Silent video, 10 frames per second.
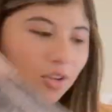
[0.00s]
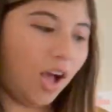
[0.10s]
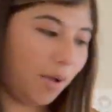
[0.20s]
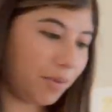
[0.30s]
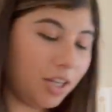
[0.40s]

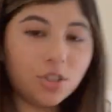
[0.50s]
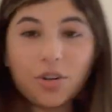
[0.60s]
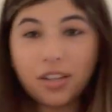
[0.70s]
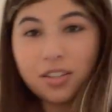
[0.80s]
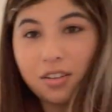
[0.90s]
I'm gonna try
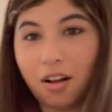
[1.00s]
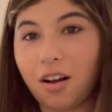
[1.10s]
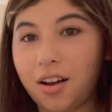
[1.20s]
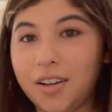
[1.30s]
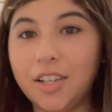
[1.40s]
this
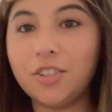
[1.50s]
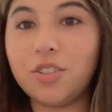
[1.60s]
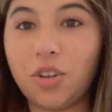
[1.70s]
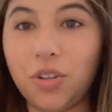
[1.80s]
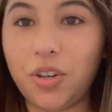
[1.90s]
on and
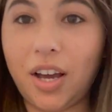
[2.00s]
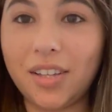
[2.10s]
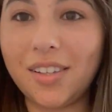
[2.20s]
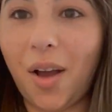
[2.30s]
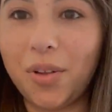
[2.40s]
show you guys
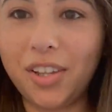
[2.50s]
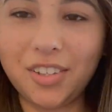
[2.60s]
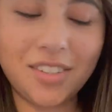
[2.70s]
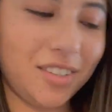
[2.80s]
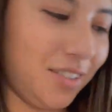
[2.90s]
how it looks.